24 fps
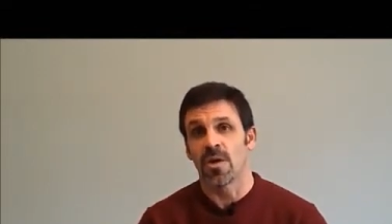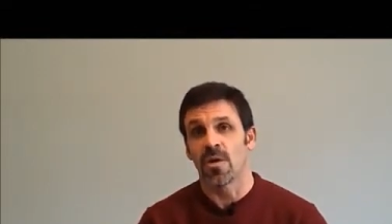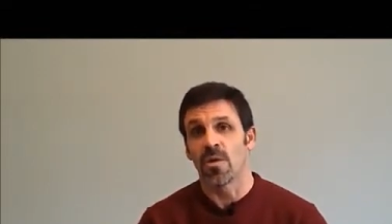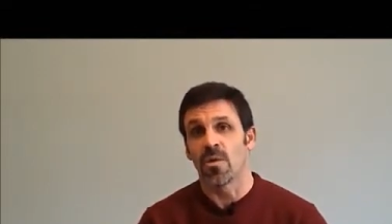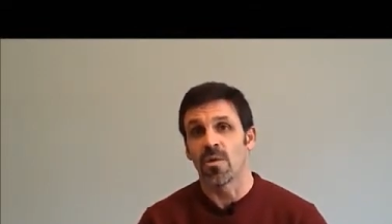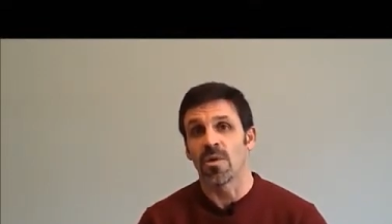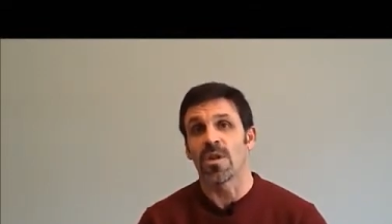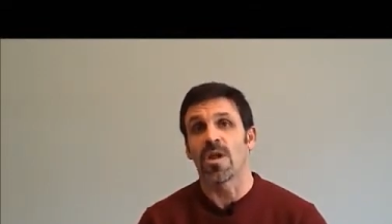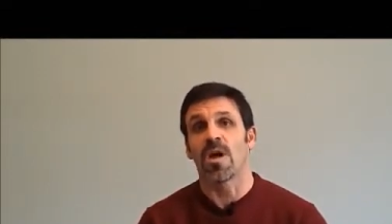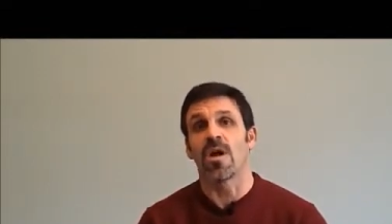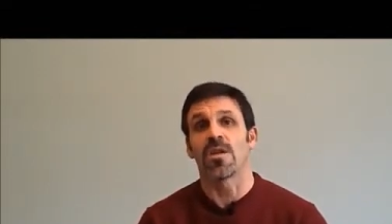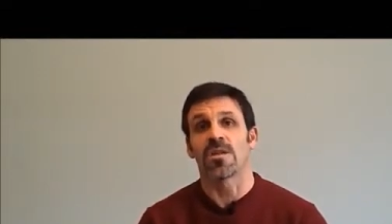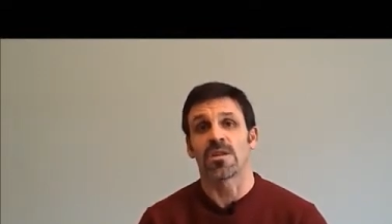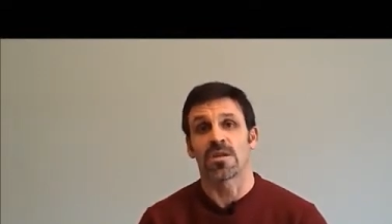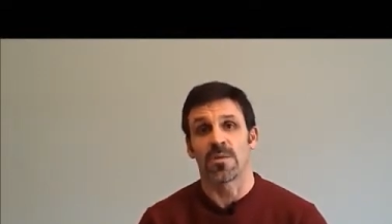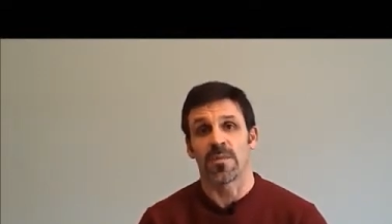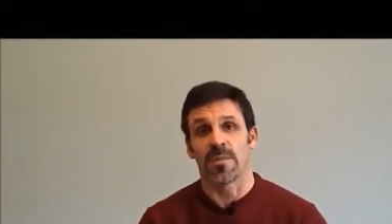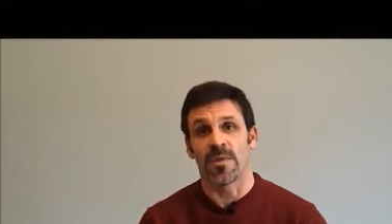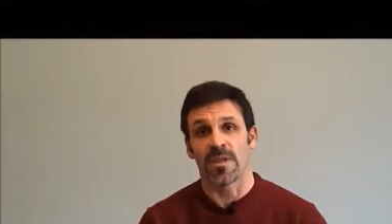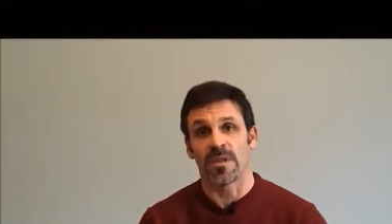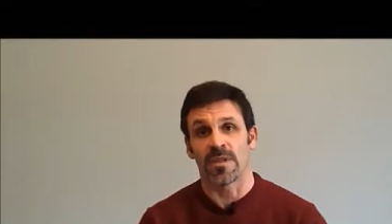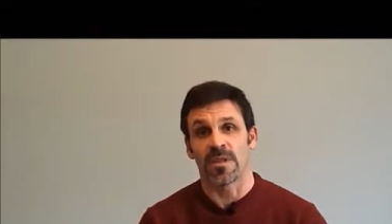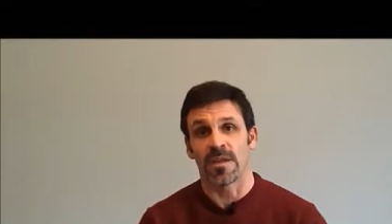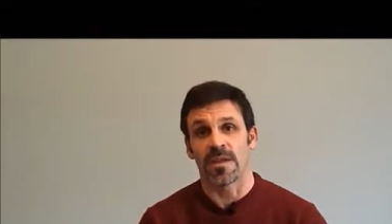who will
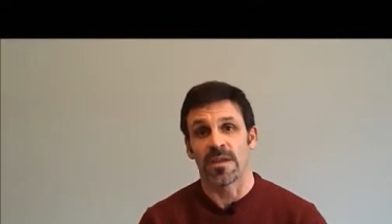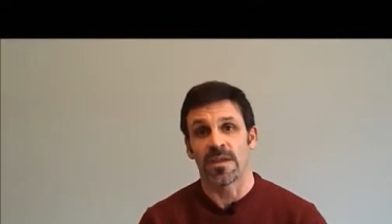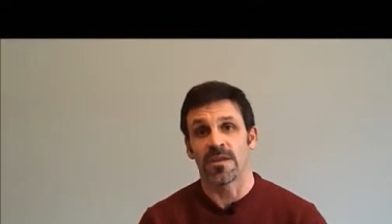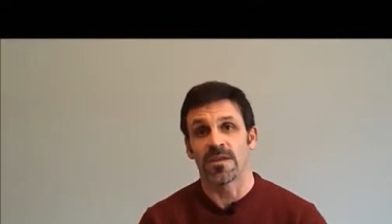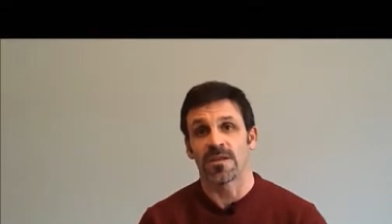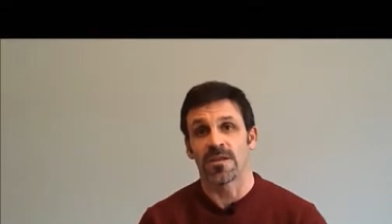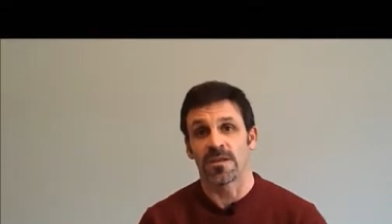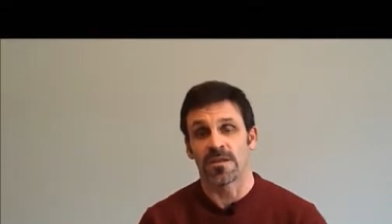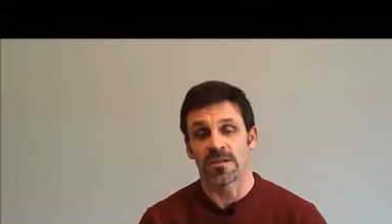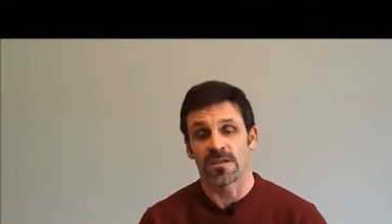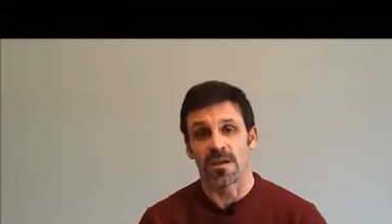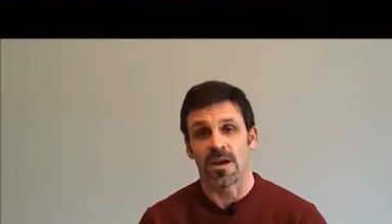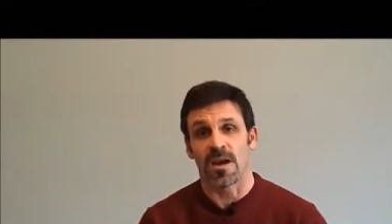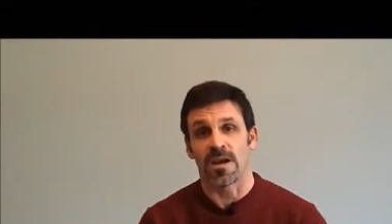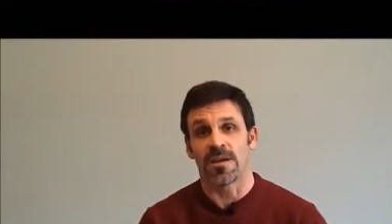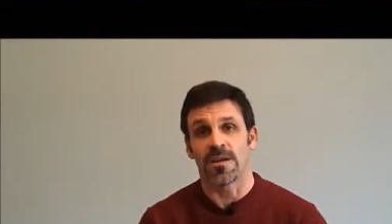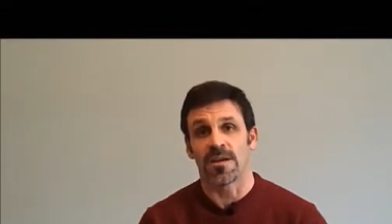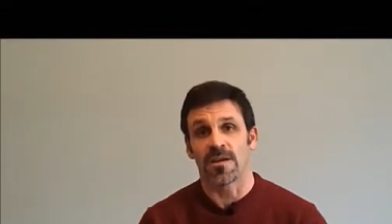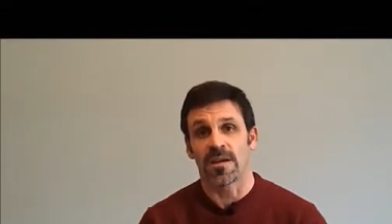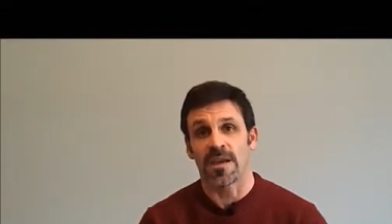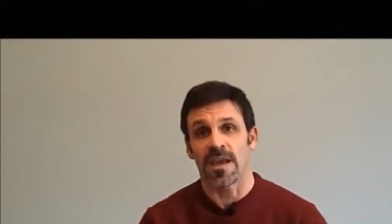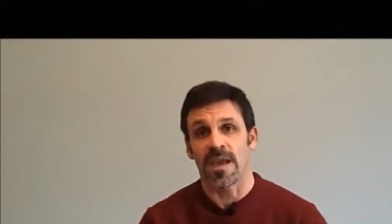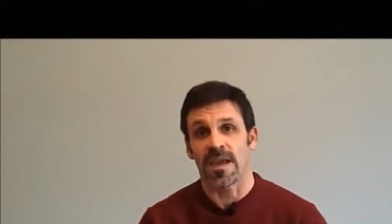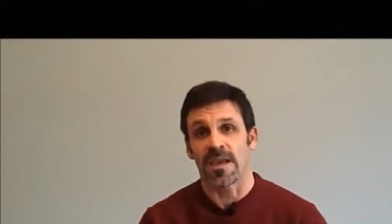ultimately
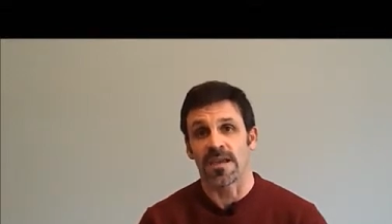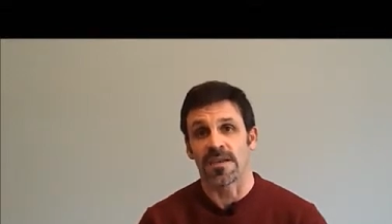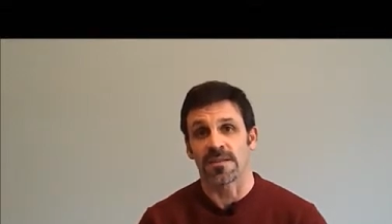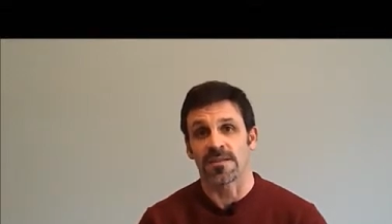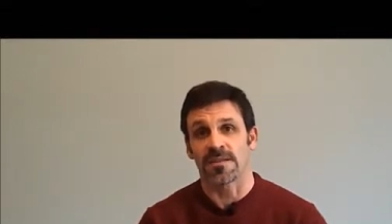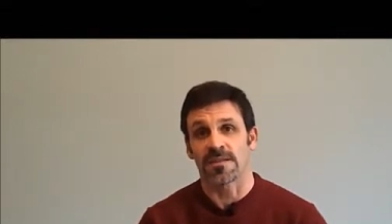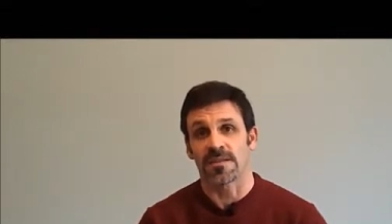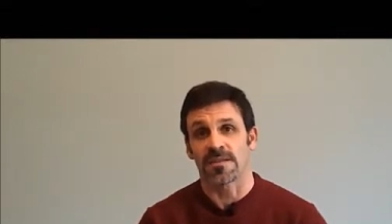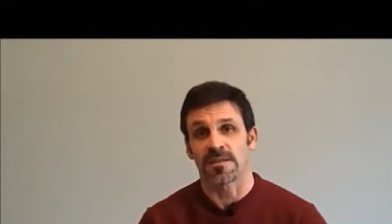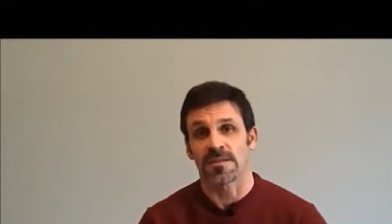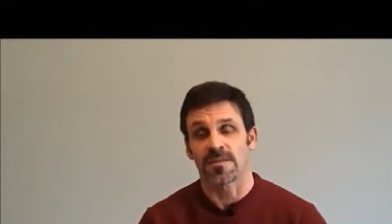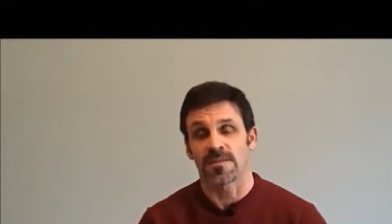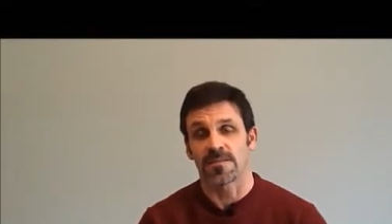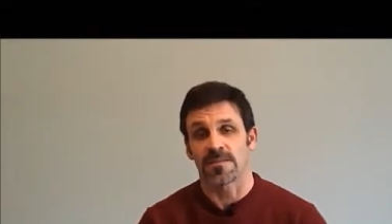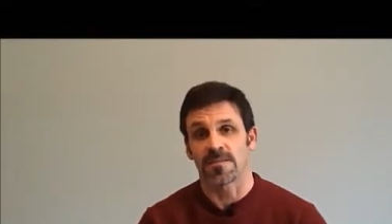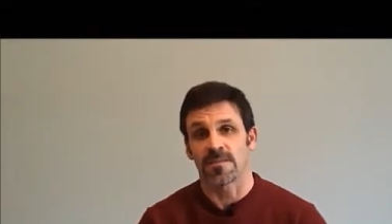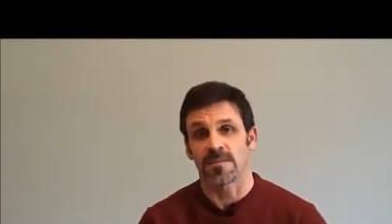decide your case.